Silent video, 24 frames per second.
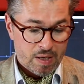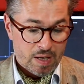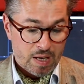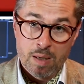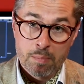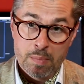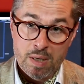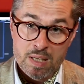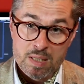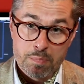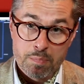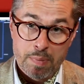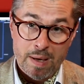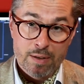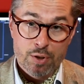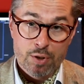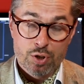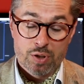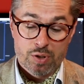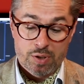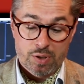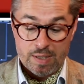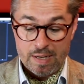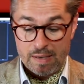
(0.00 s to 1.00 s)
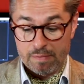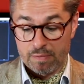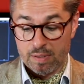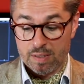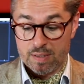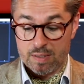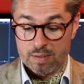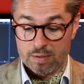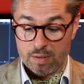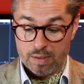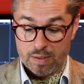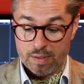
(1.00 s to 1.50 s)
And my Spanish
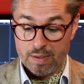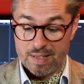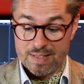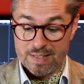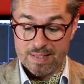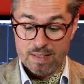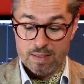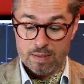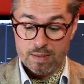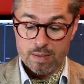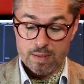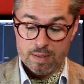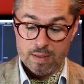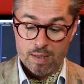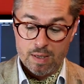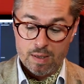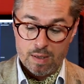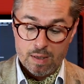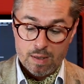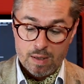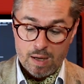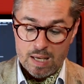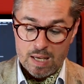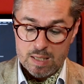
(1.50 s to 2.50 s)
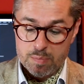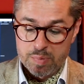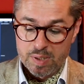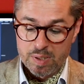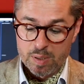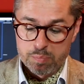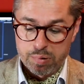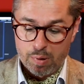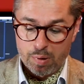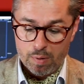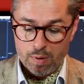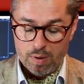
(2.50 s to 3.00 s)
level is not in existence. I
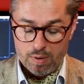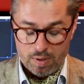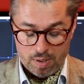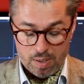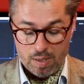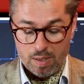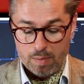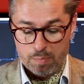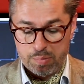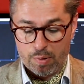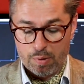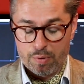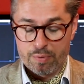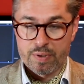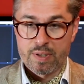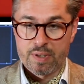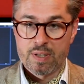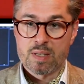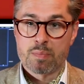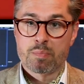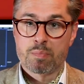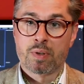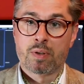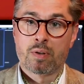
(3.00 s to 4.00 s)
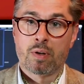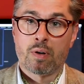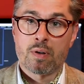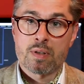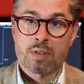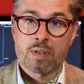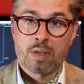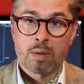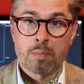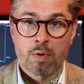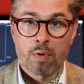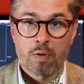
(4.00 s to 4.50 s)
speak Portuguese
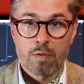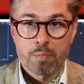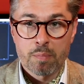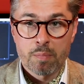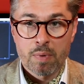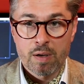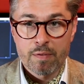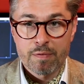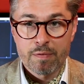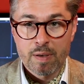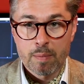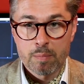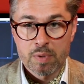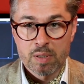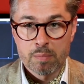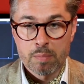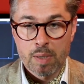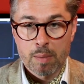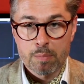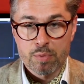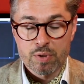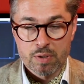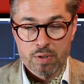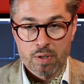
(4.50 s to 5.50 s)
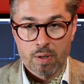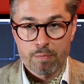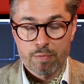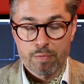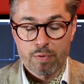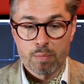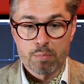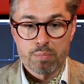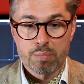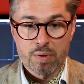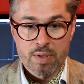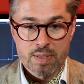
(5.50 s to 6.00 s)
because some of my family members come
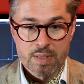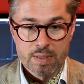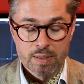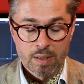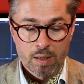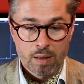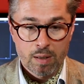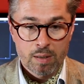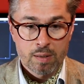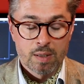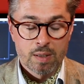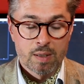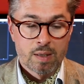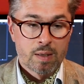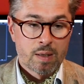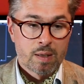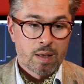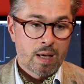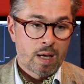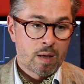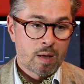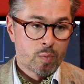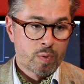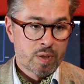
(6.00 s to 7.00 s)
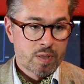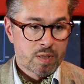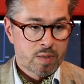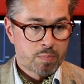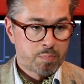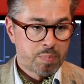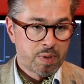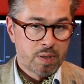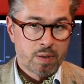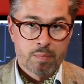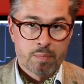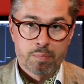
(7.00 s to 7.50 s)
from Brazil, and we
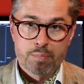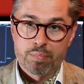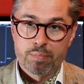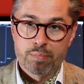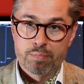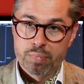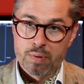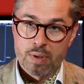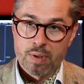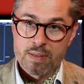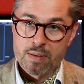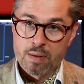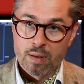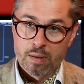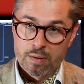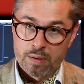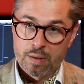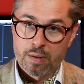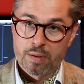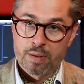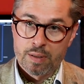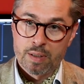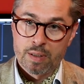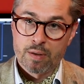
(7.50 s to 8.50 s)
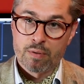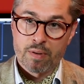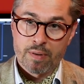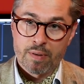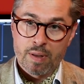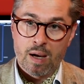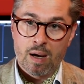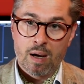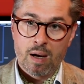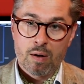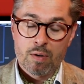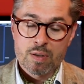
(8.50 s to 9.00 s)
speak Brazilian here in
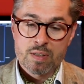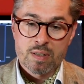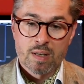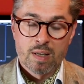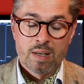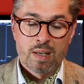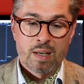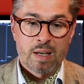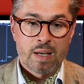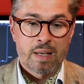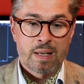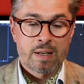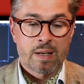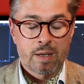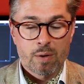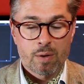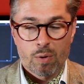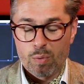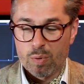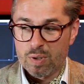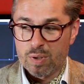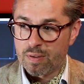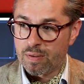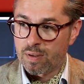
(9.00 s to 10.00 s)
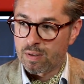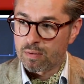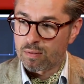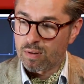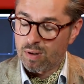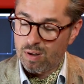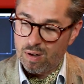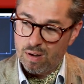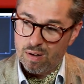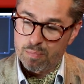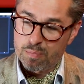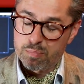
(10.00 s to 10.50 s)
the house, and I always think,
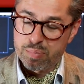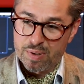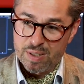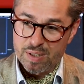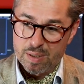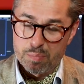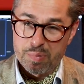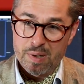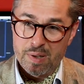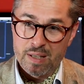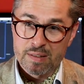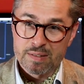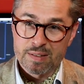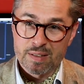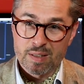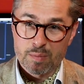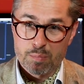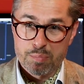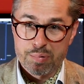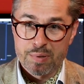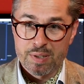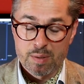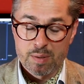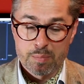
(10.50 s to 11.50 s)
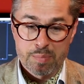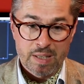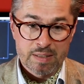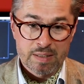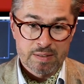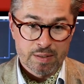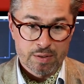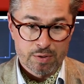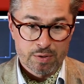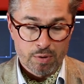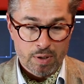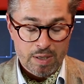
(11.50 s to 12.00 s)
oh, pretty
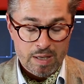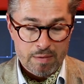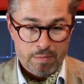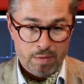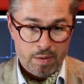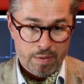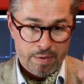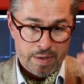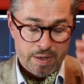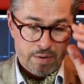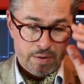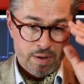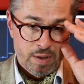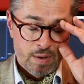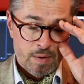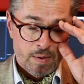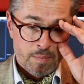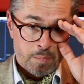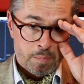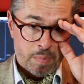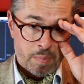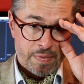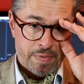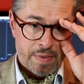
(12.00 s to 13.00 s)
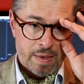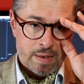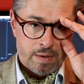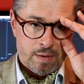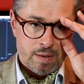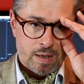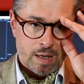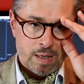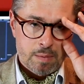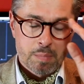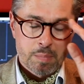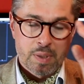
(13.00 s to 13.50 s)
basic your level there. But
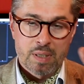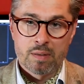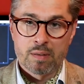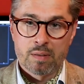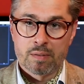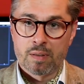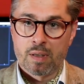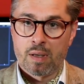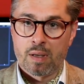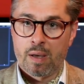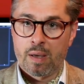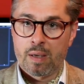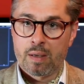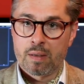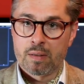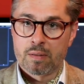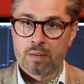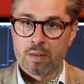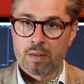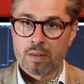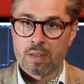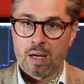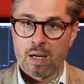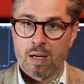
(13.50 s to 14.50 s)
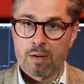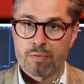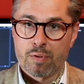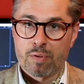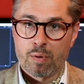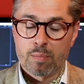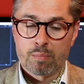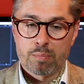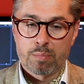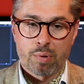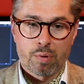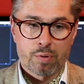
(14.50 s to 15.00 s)
then I meet a guy
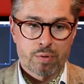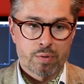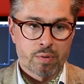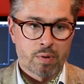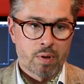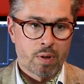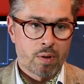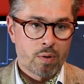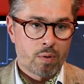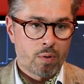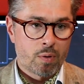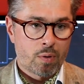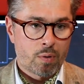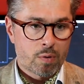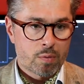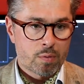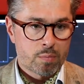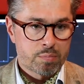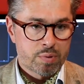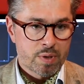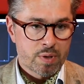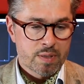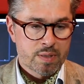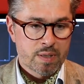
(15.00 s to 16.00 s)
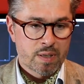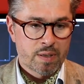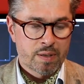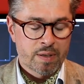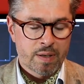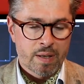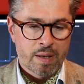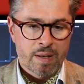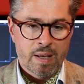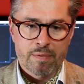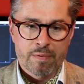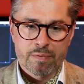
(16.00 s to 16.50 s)
from Portugal or Brazil,
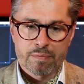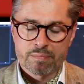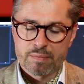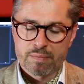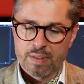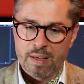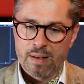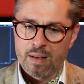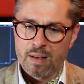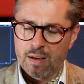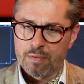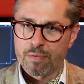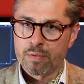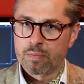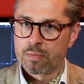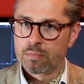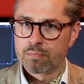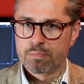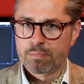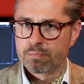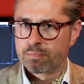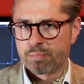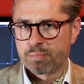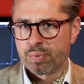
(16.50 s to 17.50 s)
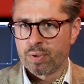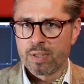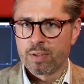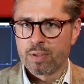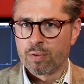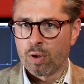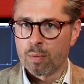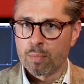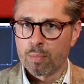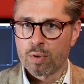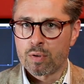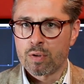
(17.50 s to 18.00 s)
and I can have a pretty
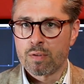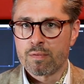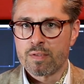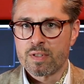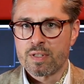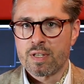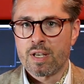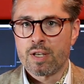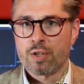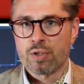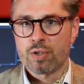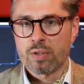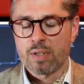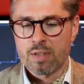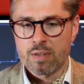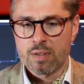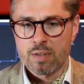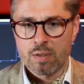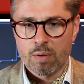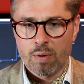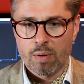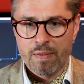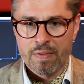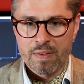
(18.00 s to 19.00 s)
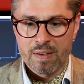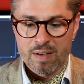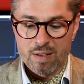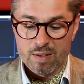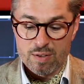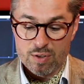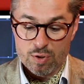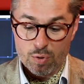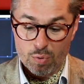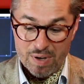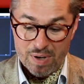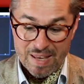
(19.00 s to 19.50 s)
normal conversation, and so I think
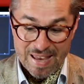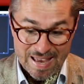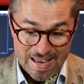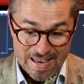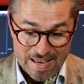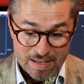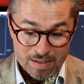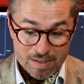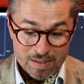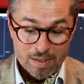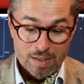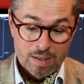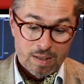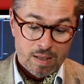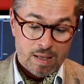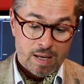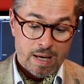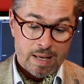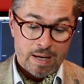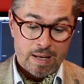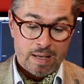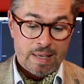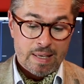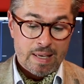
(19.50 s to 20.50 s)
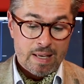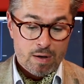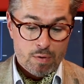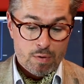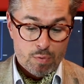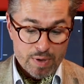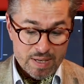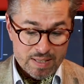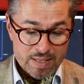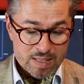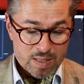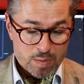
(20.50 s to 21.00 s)
it's okay. And I can
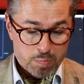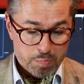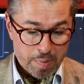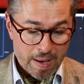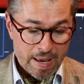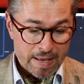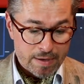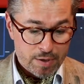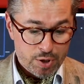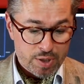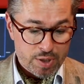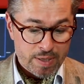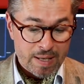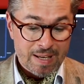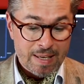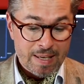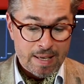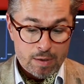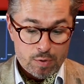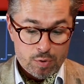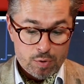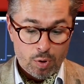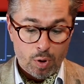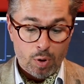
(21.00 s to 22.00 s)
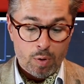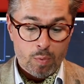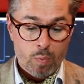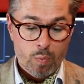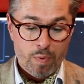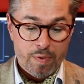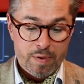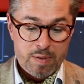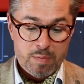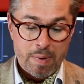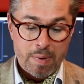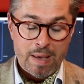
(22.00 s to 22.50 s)
read Spanish, and I can talk
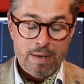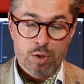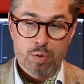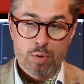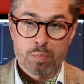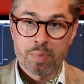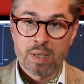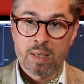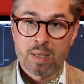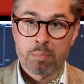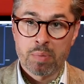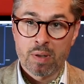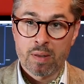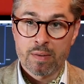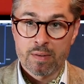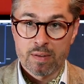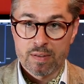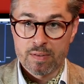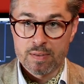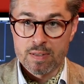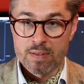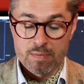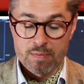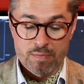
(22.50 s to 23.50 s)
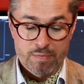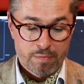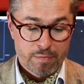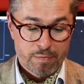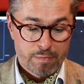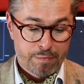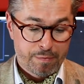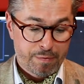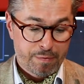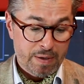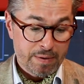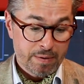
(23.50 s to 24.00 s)
with Spanish people. This is
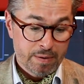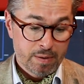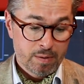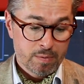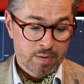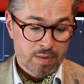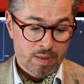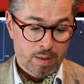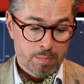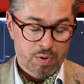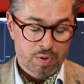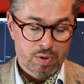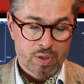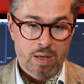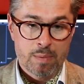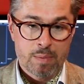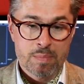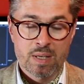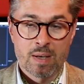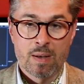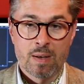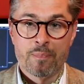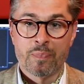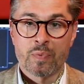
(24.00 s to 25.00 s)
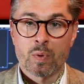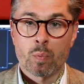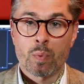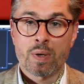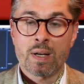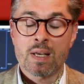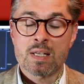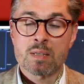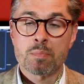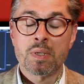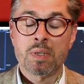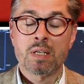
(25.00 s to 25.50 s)
funny sometimes
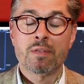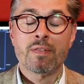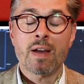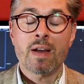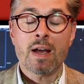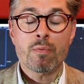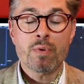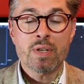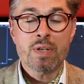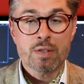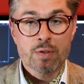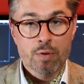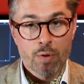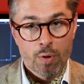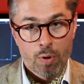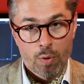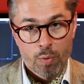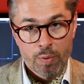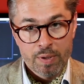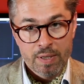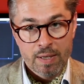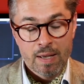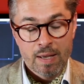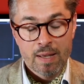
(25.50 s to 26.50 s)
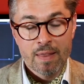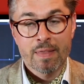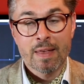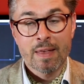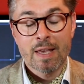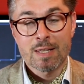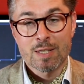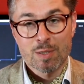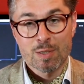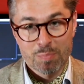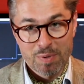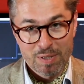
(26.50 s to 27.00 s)
when I speak very slowly and
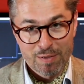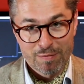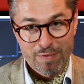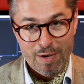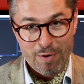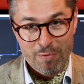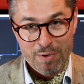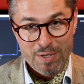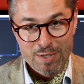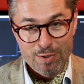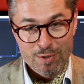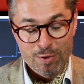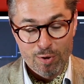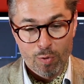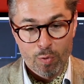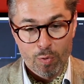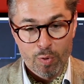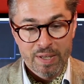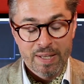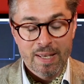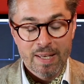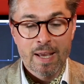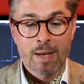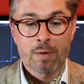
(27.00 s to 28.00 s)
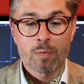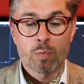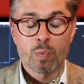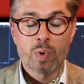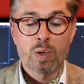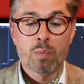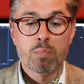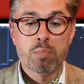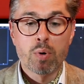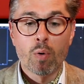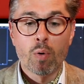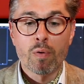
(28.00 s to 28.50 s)
they speak very slowly, and
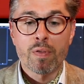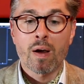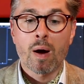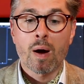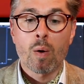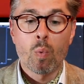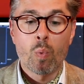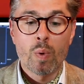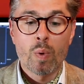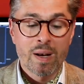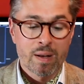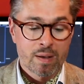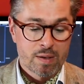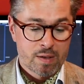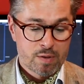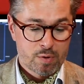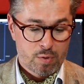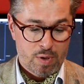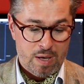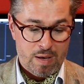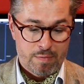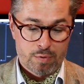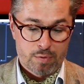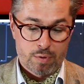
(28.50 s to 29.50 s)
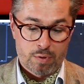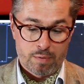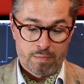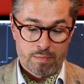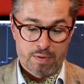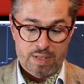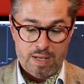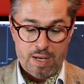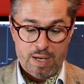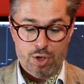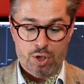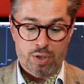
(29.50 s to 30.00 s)
we both are willing to have a
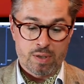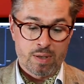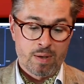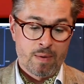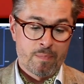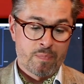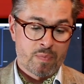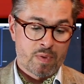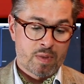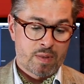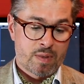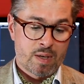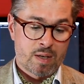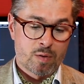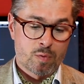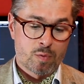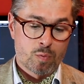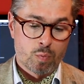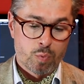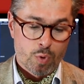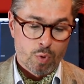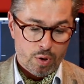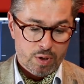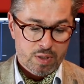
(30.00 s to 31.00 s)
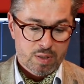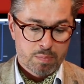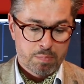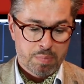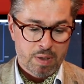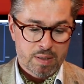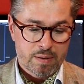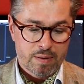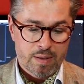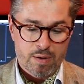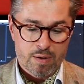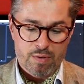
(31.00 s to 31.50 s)
conversation. Then it works,
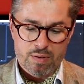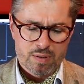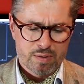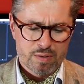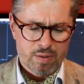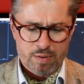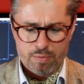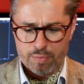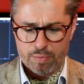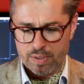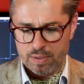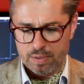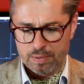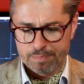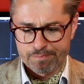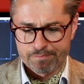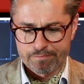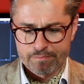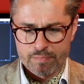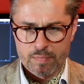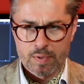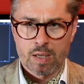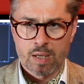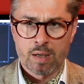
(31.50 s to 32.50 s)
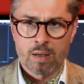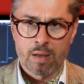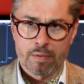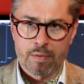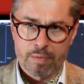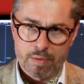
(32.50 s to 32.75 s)
but there's not really a